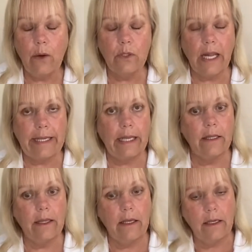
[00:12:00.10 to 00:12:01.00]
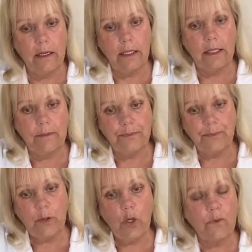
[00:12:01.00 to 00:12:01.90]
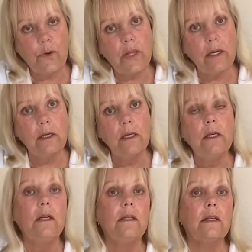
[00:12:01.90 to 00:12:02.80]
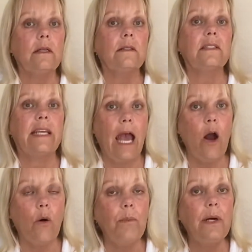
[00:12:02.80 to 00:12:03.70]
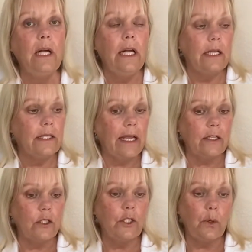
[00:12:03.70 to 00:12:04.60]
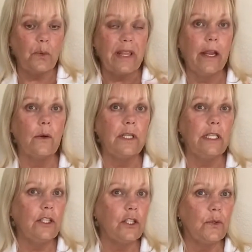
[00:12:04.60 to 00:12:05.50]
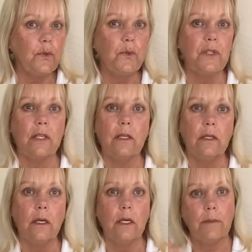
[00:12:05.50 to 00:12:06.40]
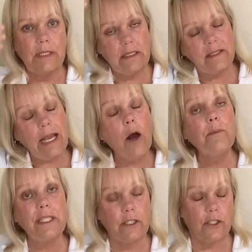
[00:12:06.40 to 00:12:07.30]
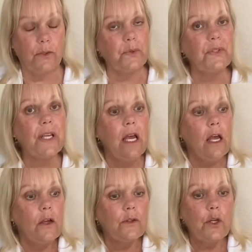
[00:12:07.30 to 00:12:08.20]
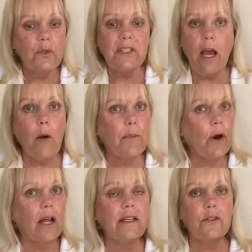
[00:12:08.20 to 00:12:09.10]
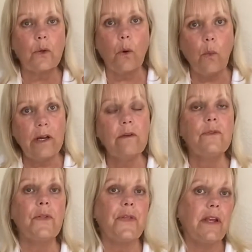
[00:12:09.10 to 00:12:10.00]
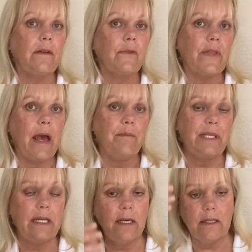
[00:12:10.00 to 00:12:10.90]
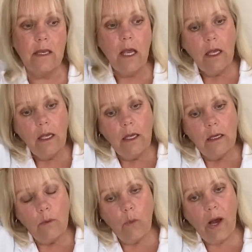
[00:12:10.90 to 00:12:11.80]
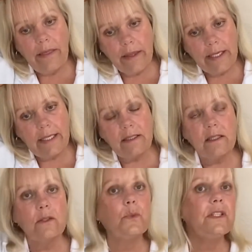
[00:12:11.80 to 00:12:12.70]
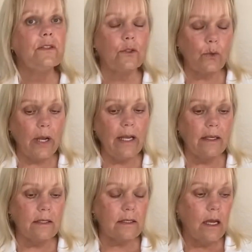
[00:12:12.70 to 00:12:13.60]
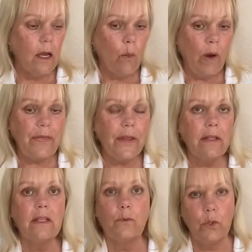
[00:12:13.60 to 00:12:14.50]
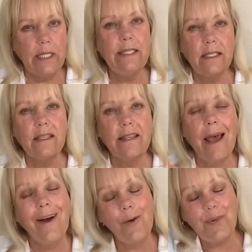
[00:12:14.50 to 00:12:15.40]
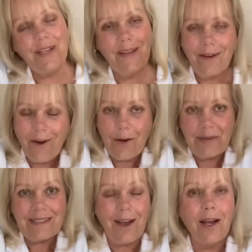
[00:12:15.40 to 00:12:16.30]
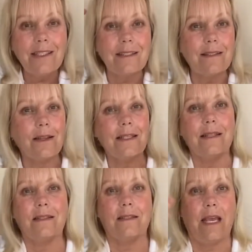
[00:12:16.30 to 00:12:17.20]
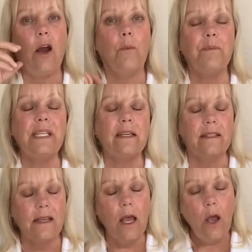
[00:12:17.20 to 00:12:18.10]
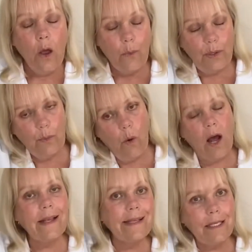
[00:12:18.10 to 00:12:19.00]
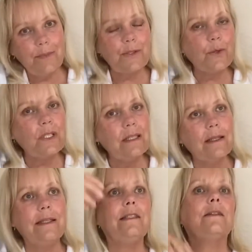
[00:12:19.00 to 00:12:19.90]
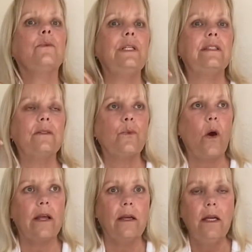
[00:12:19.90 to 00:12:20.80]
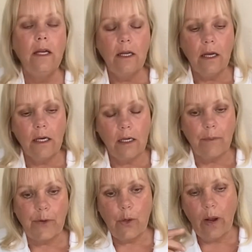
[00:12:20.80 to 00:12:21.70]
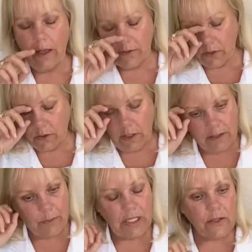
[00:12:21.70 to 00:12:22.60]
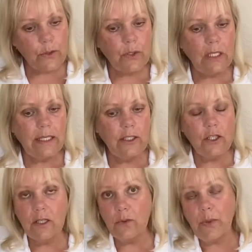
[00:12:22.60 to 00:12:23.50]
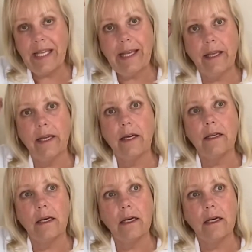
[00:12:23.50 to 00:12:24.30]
like the, for the scalp, then, with hair issues and scalp issues, scalp products are a wonderful thing for that, because one thing is with stress, one thing that really does help are massages onto the scalp, because we want to keep circulation. We just want to, have as much circulation as we can,